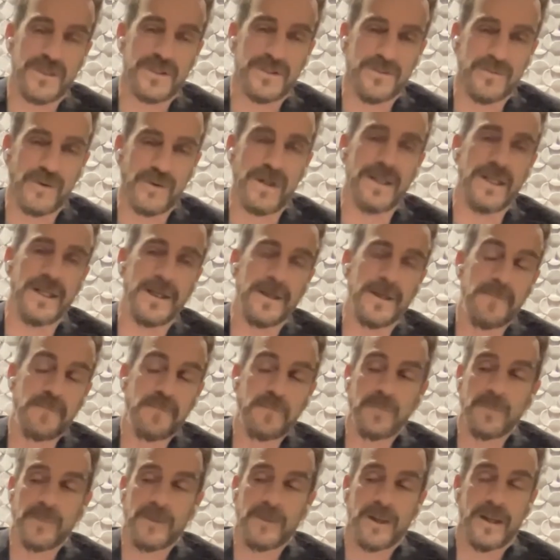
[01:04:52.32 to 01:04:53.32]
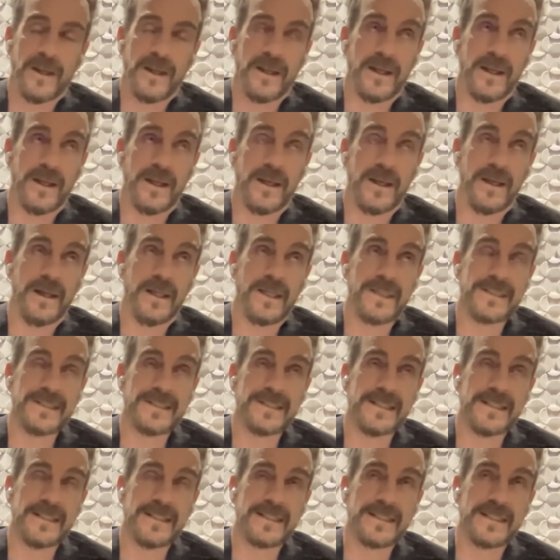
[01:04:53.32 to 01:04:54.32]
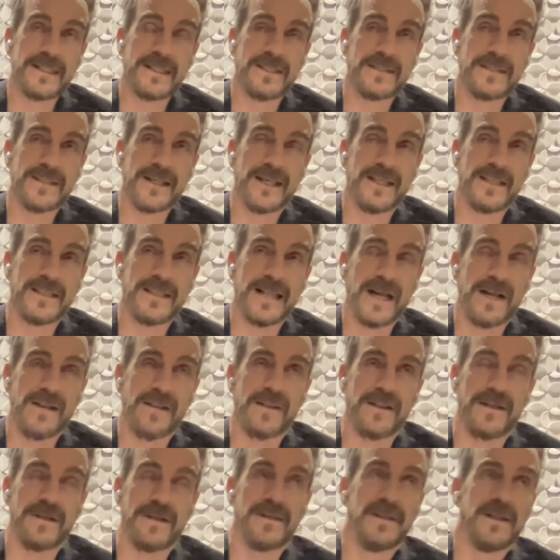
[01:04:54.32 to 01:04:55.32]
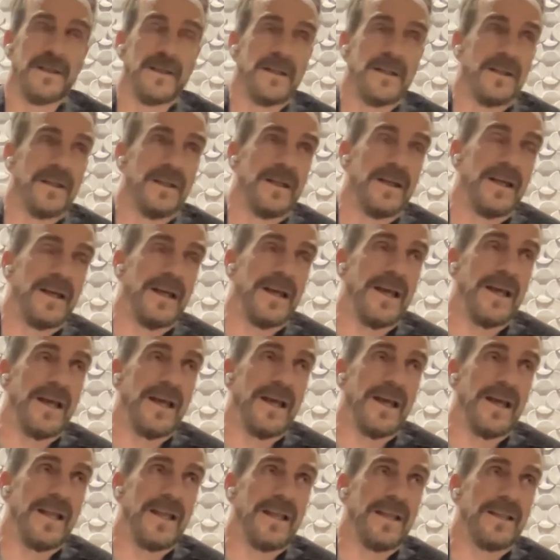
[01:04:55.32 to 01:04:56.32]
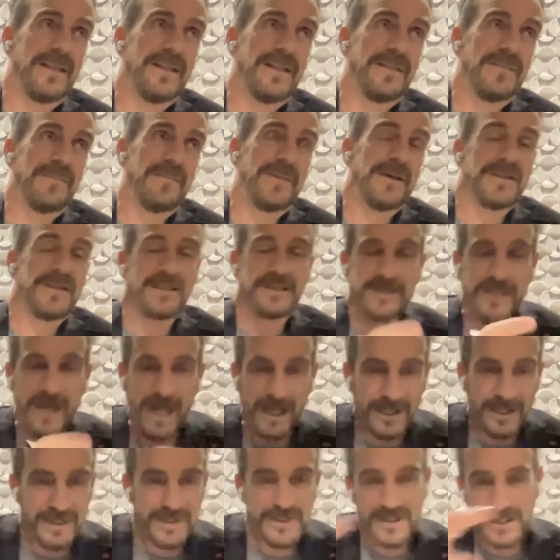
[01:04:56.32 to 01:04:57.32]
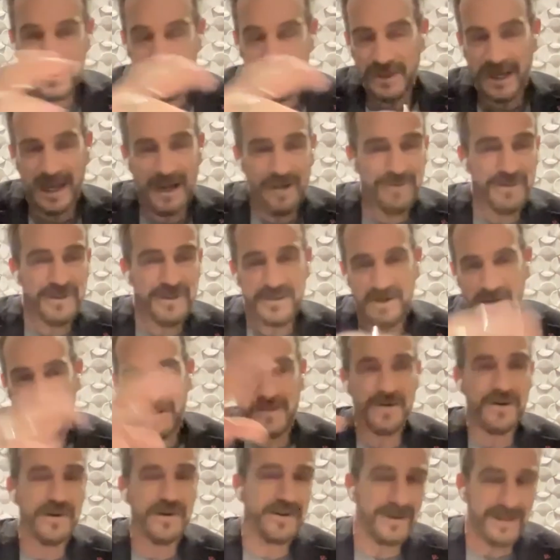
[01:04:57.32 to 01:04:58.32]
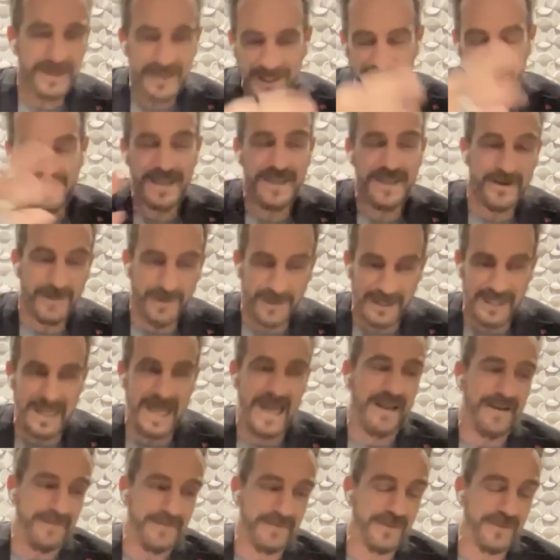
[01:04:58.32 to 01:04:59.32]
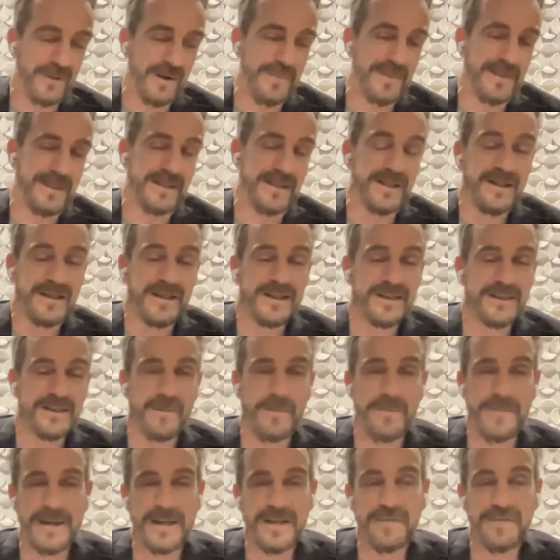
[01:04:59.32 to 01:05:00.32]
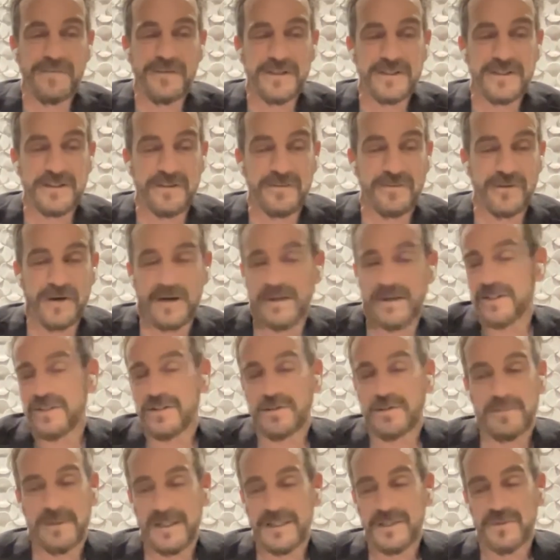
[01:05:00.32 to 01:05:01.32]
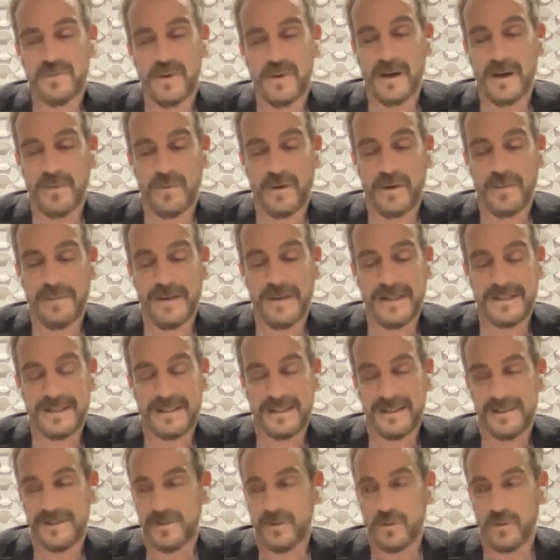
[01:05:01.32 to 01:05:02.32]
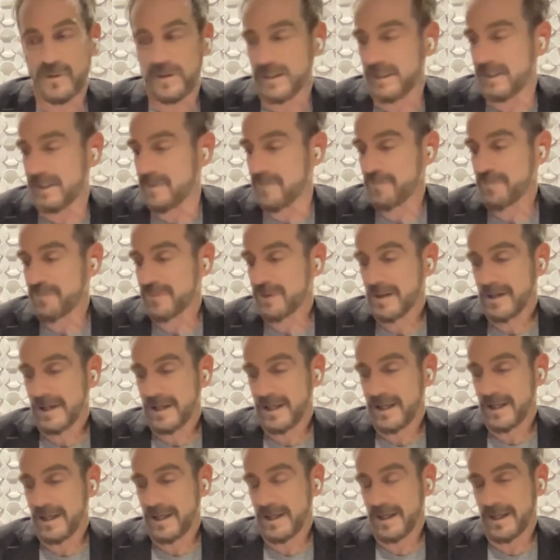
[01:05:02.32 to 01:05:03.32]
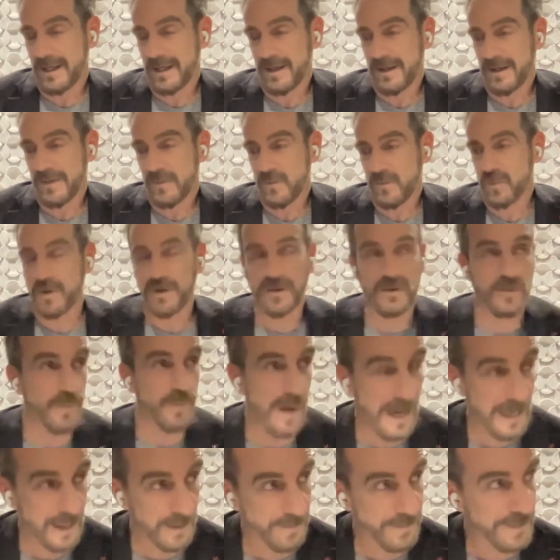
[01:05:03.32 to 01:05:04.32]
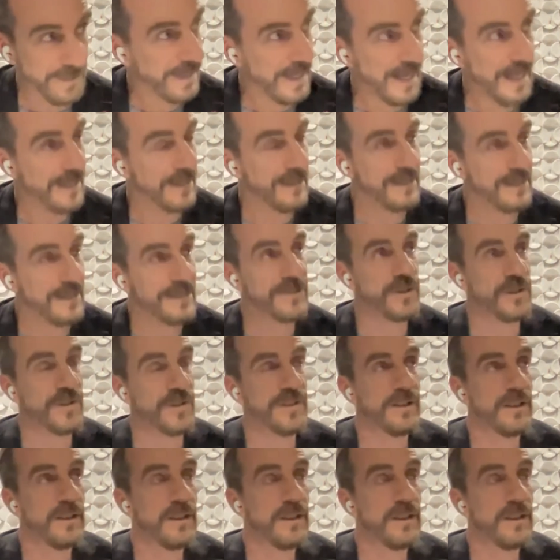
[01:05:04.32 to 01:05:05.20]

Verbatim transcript: which running is, is, is, is kind of the, Uh, the methodology to have this other thing in your life. No, I mean, the benefits of running to is what, what makes it totally uh, worthwhile. But again, it's